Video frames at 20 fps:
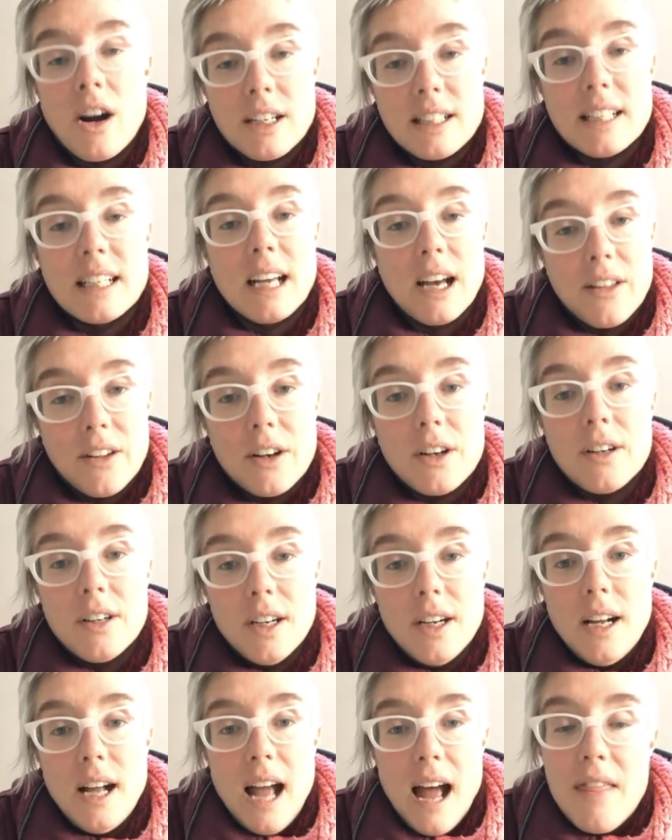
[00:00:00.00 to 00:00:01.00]
art together,
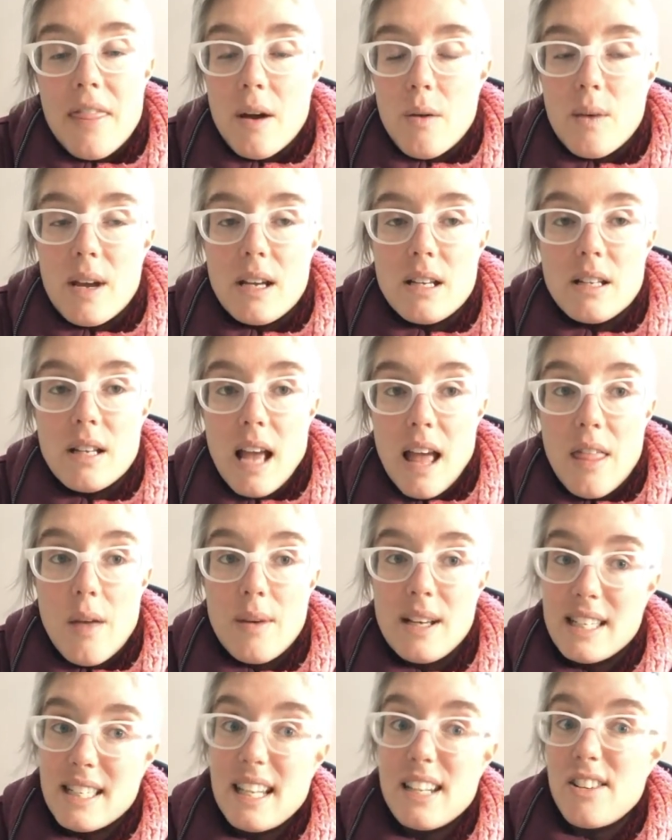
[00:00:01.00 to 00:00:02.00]
and that we
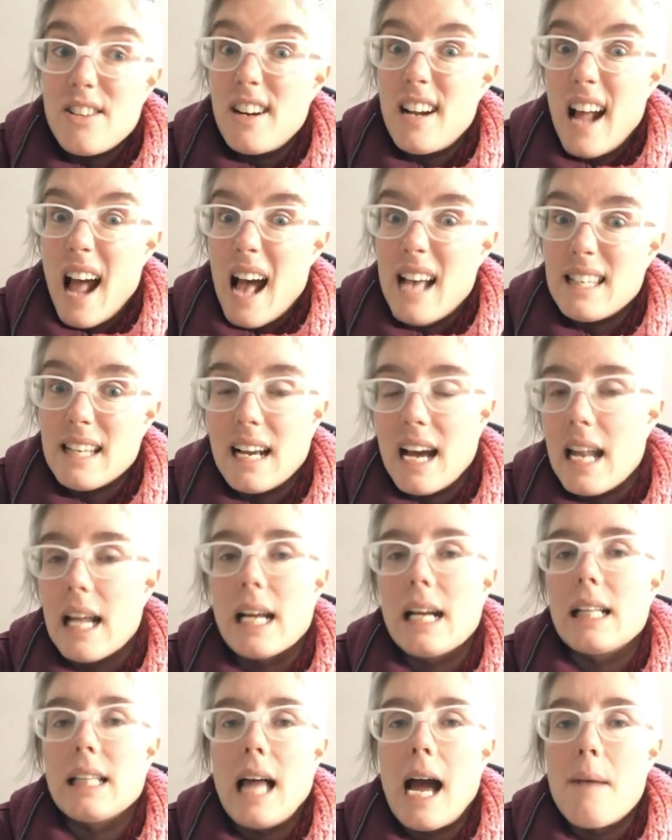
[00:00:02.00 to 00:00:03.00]
centered it as a
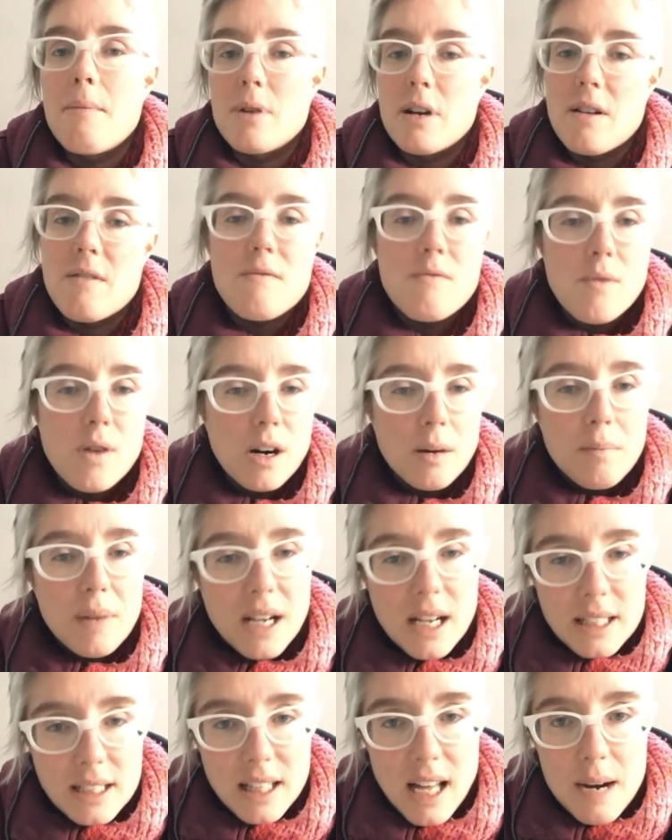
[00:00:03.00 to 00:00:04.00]
kind of collaborative work,
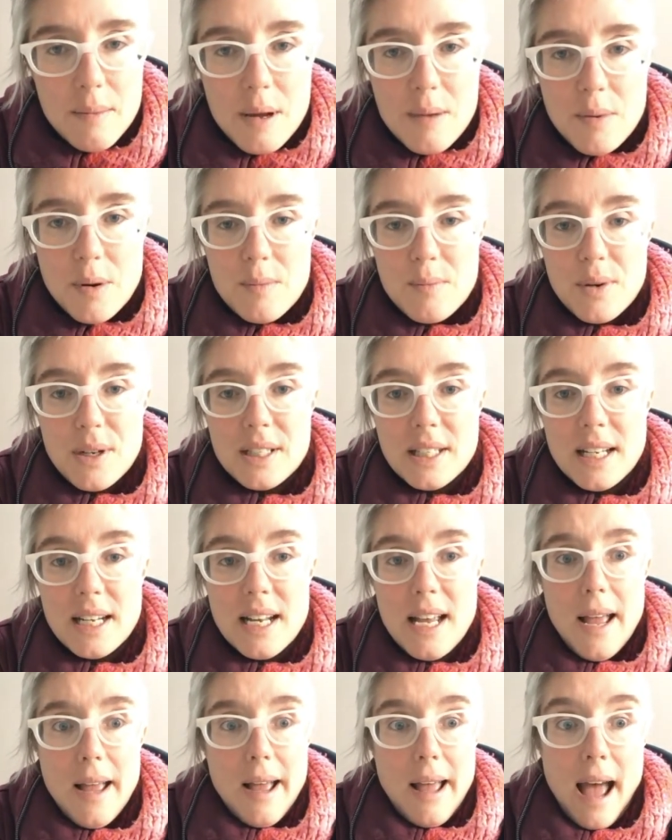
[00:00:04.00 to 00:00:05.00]
because a lot of people in prison
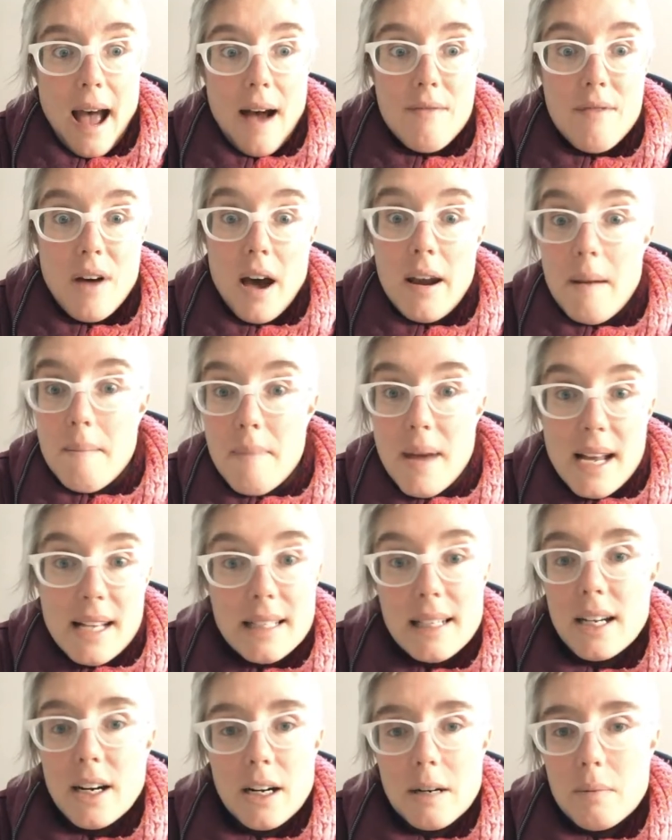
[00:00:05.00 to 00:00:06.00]
have an
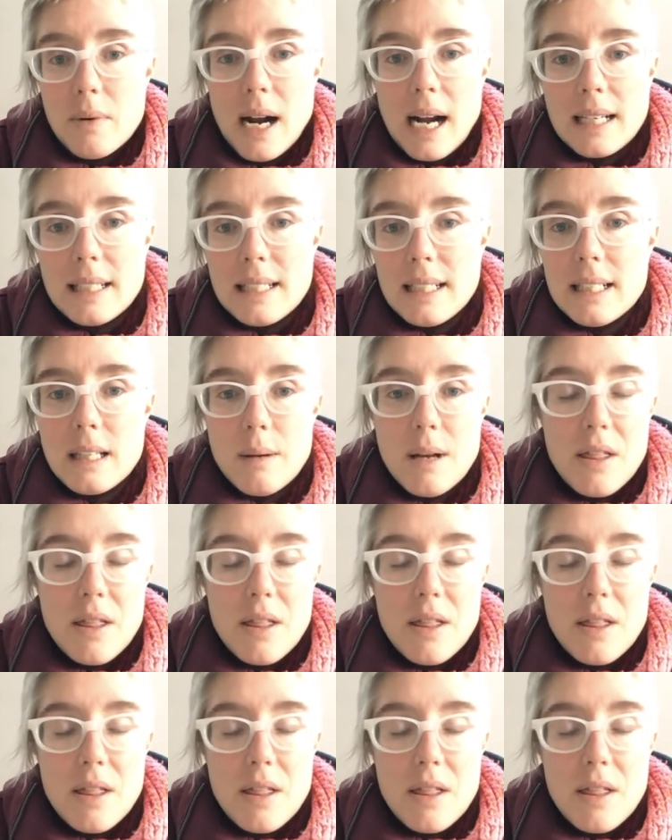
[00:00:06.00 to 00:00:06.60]
amazing art practice.